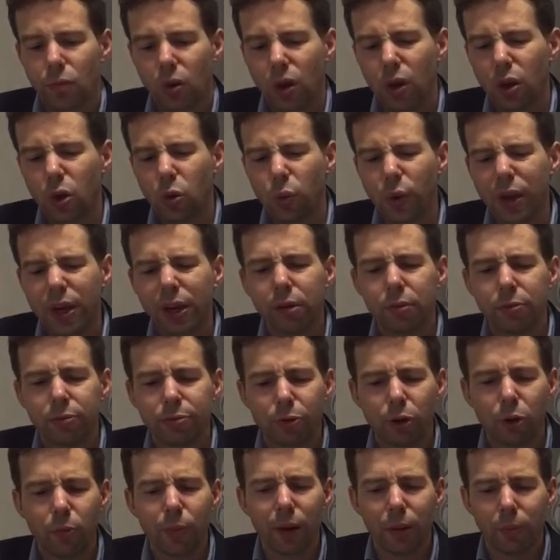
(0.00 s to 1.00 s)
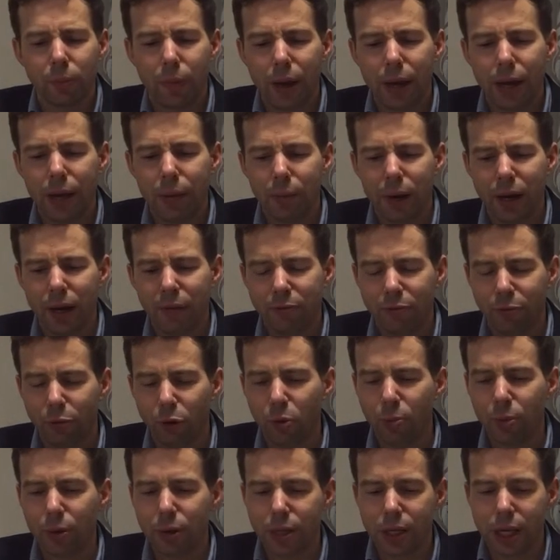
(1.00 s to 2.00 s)
You know, reconfirming my, my
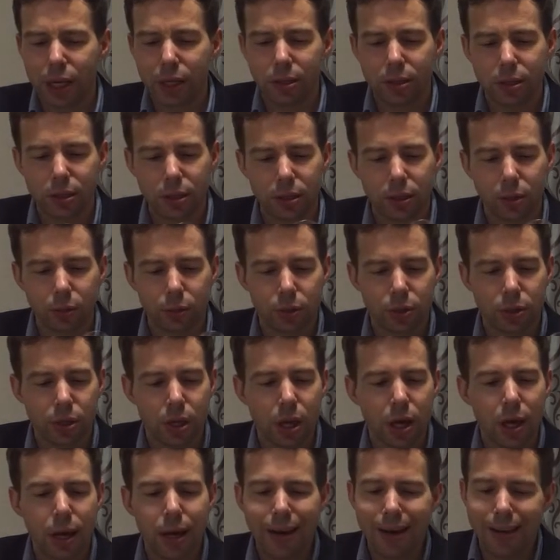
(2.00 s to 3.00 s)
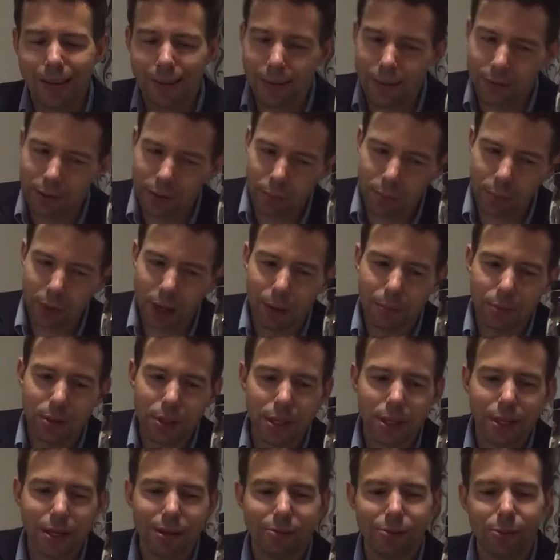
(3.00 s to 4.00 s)
former tasting notes. Sometimes
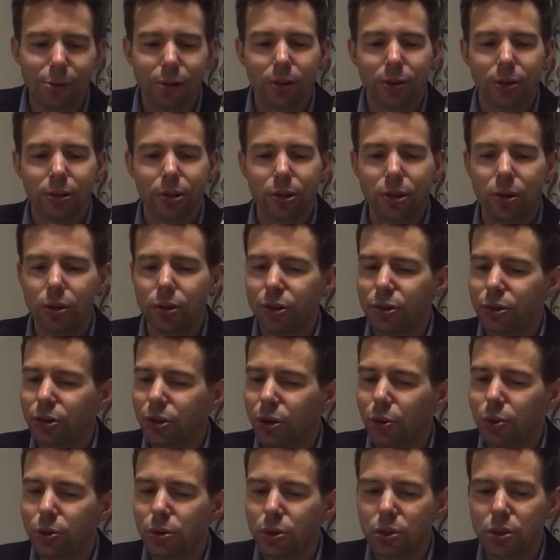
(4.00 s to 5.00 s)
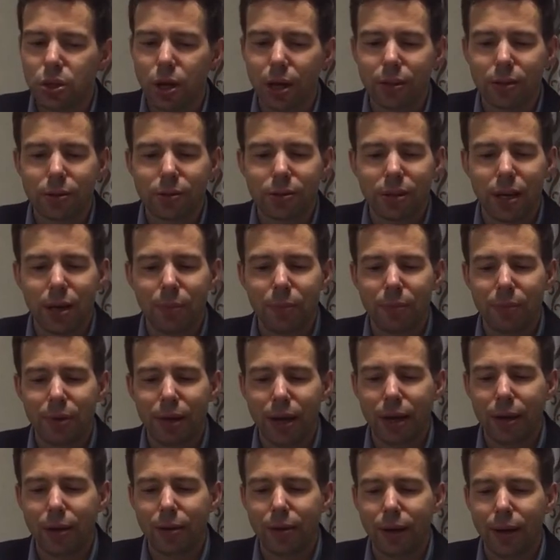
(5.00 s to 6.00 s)
they differ. You know, your nose is not the same
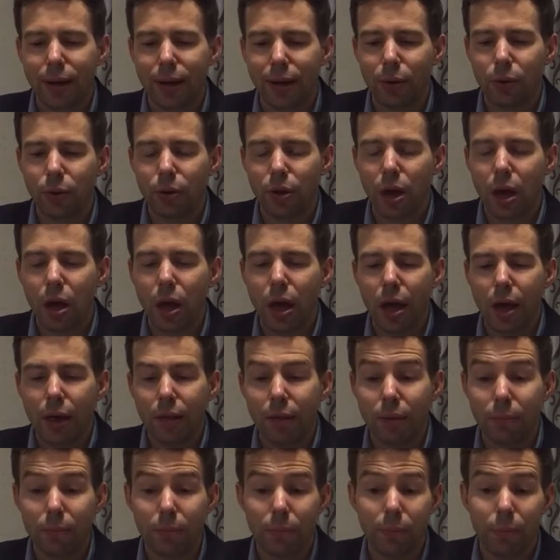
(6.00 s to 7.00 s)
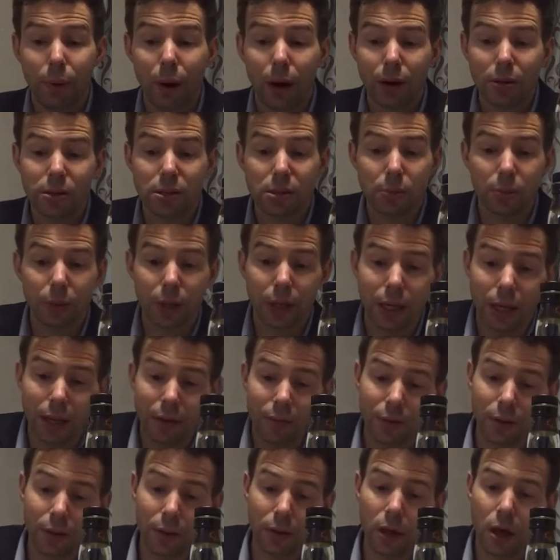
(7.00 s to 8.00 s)
day in, day out, and possibly
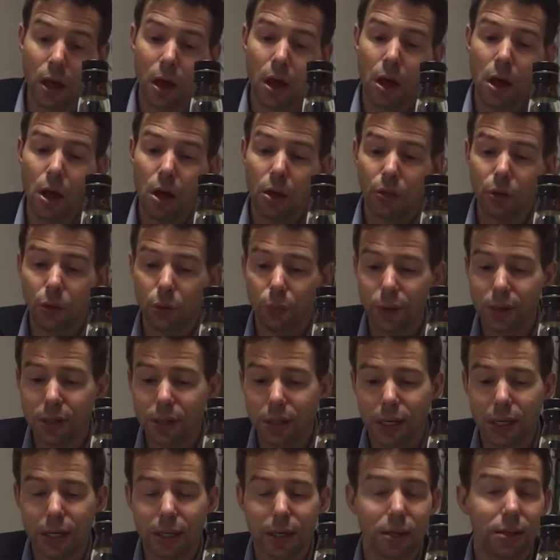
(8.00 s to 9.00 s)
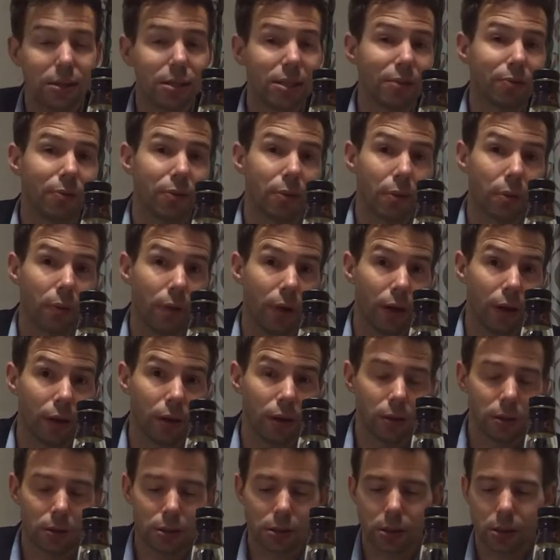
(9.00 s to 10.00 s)
even the whiskey does different
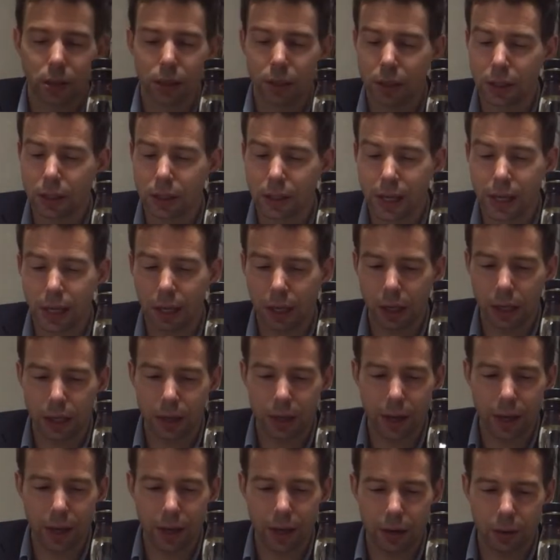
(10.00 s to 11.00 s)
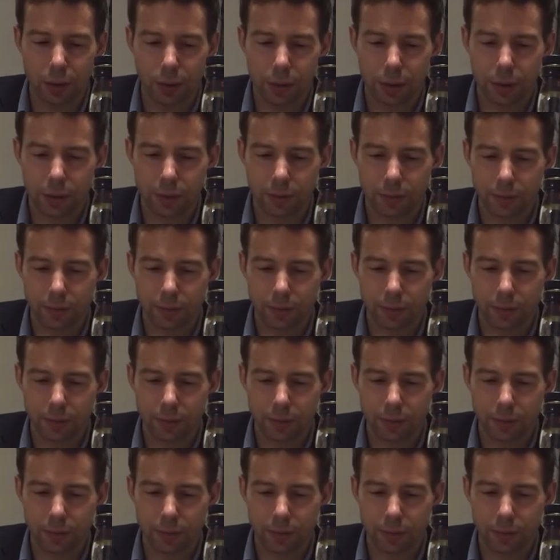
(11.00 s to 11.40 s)
things uh, day in and day out.